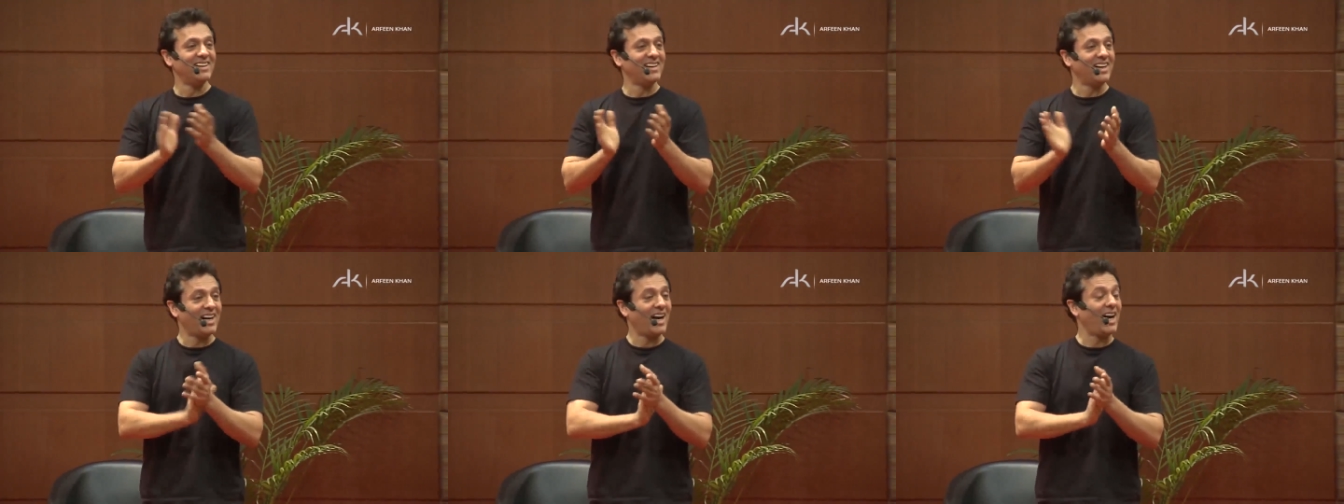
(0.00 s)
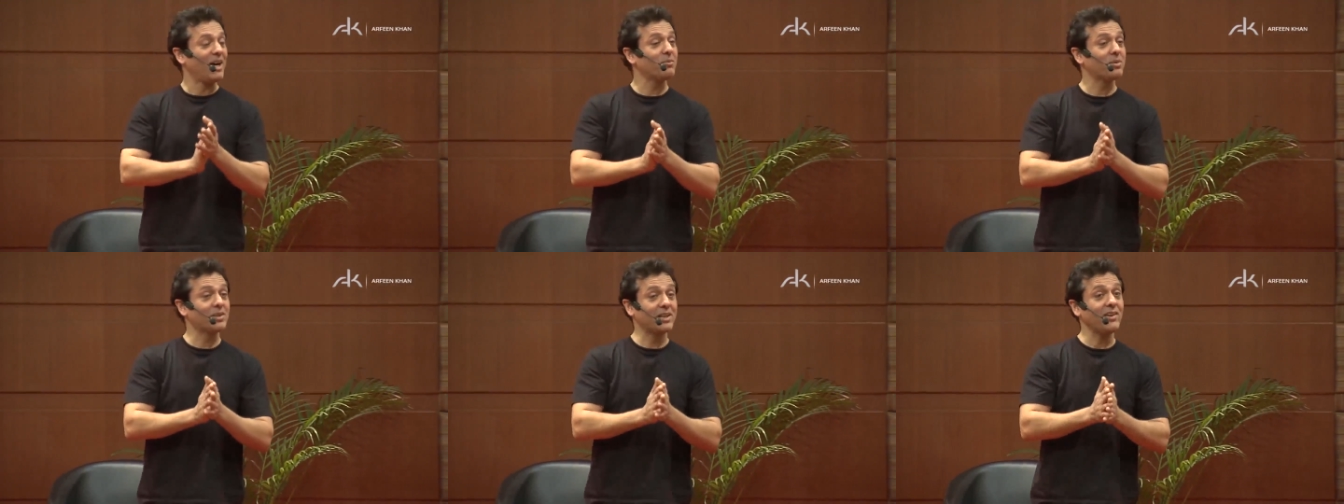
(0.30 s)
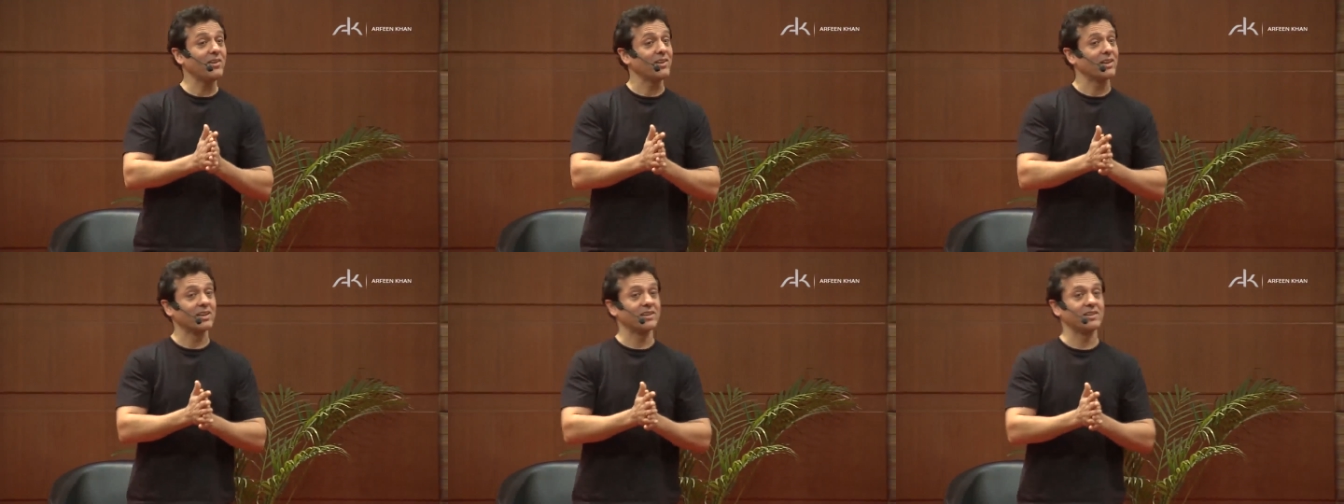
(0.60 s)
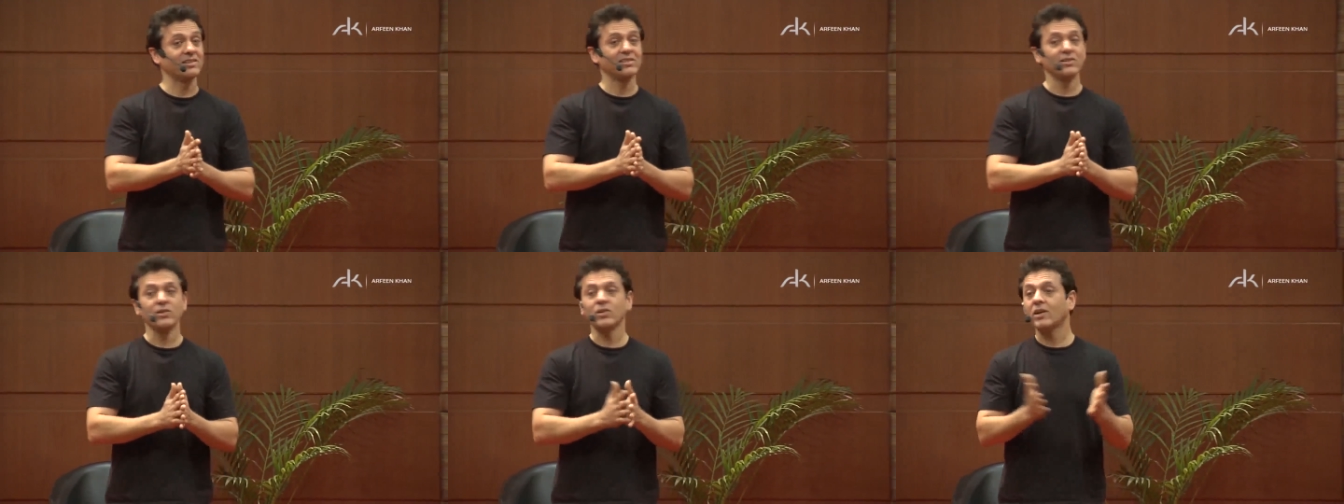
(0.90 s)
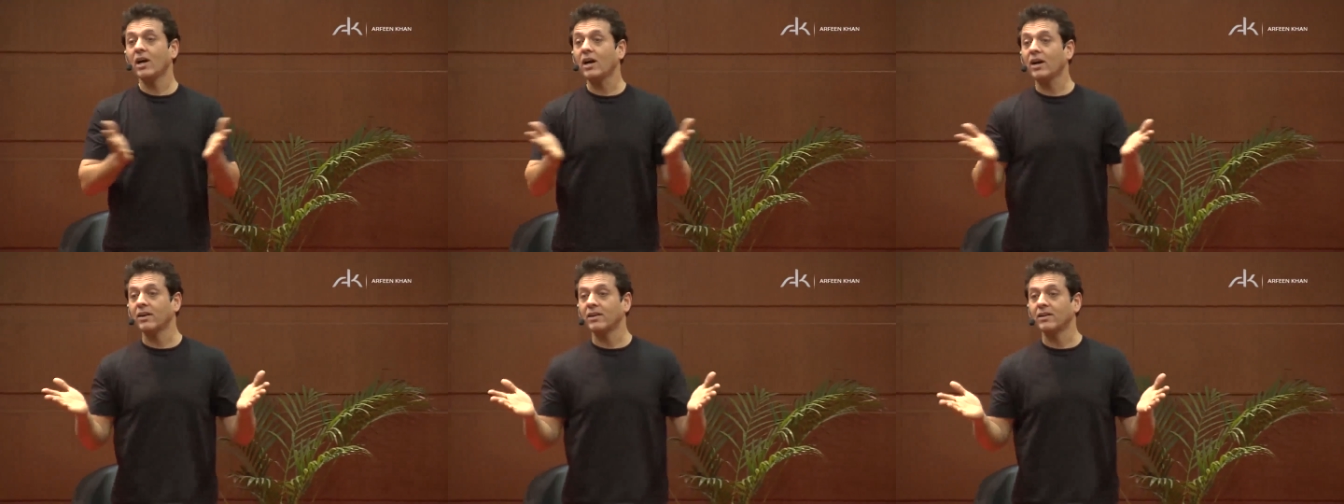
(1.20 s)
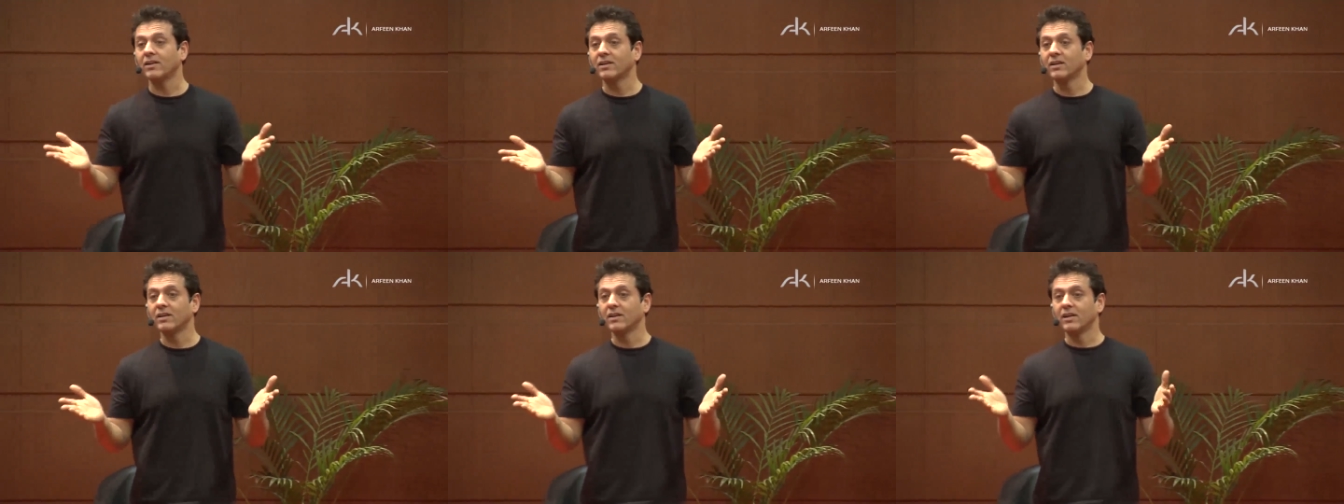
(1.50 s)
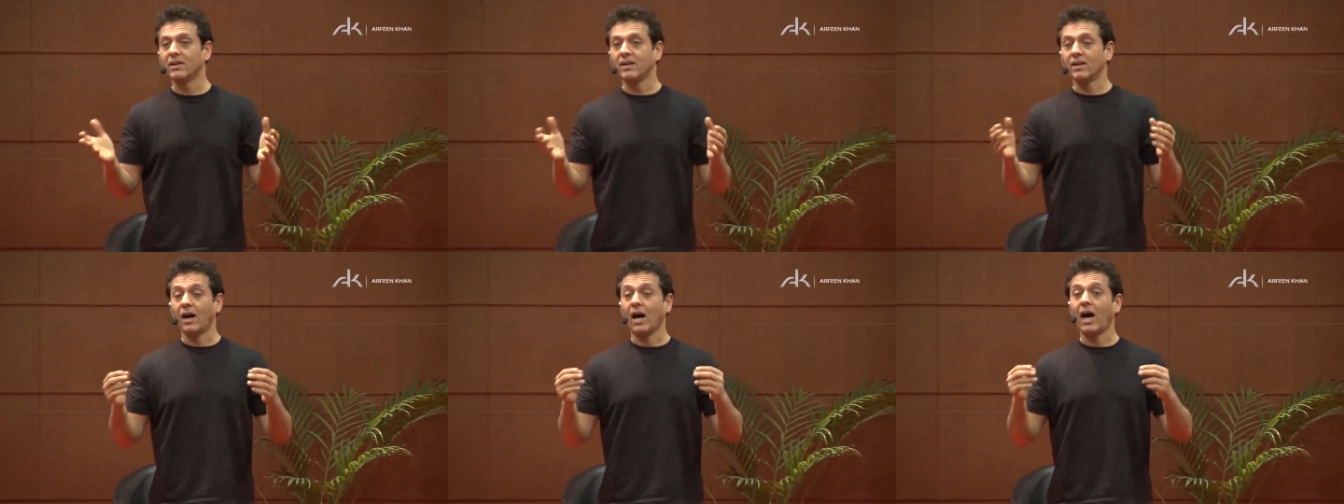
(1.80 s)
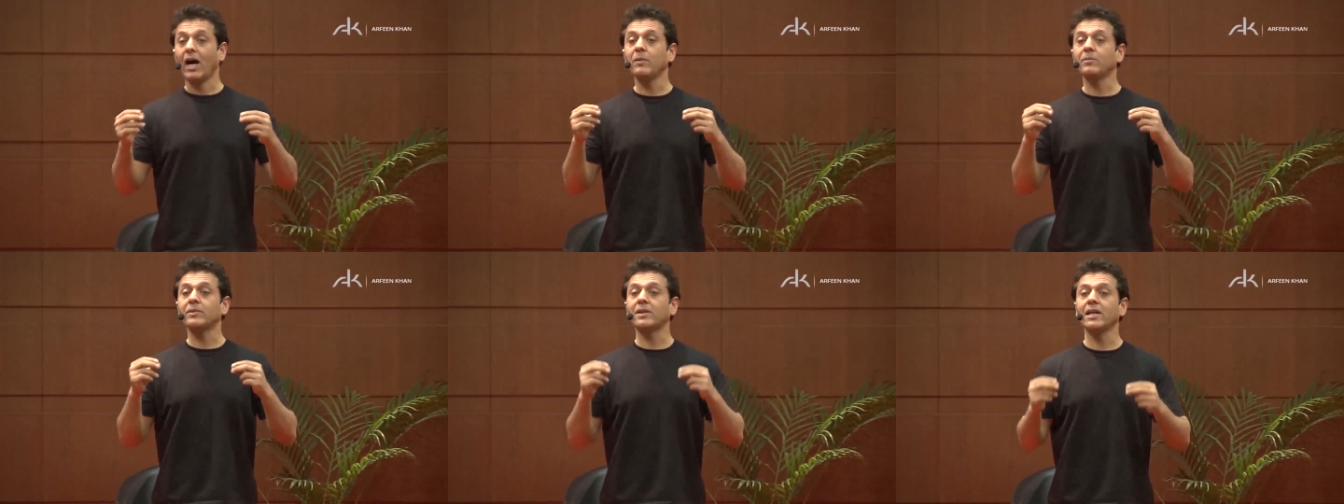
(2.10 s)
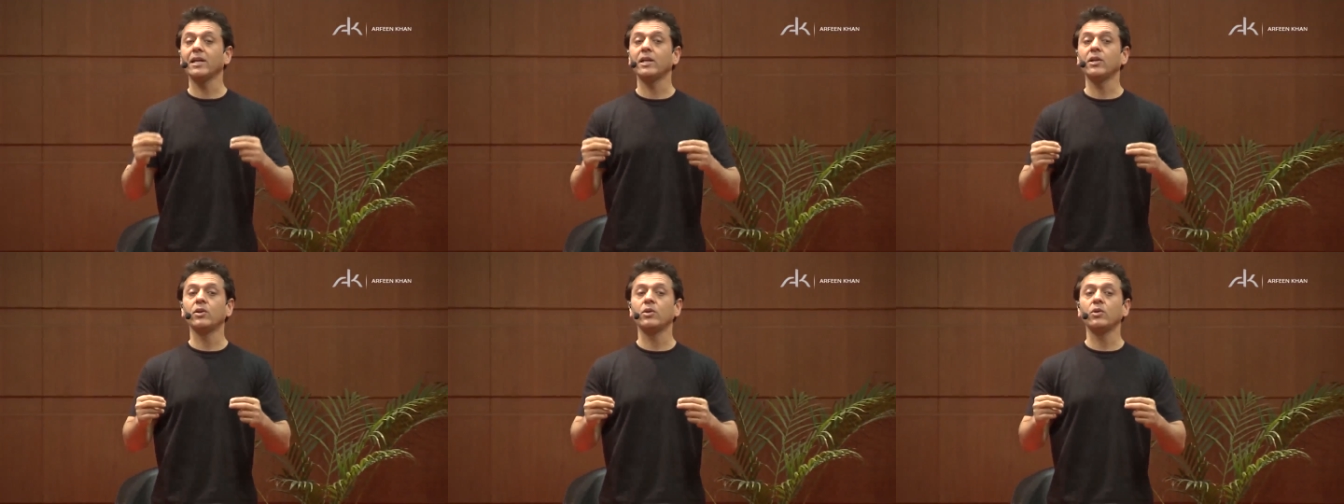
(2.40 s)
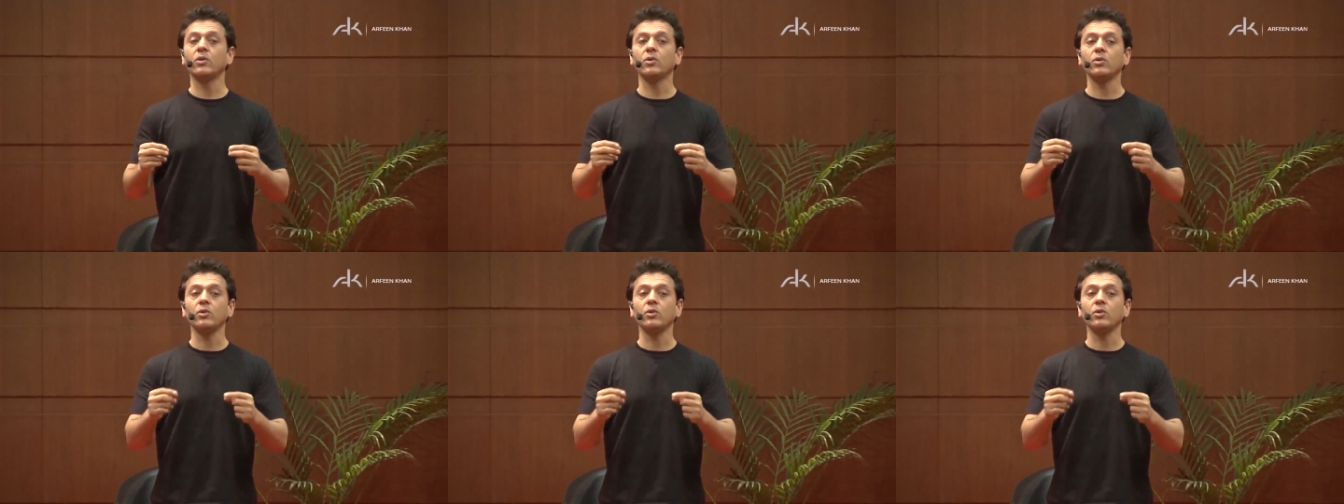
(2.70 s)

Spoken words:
I'm serious. You can't. I'm telling you.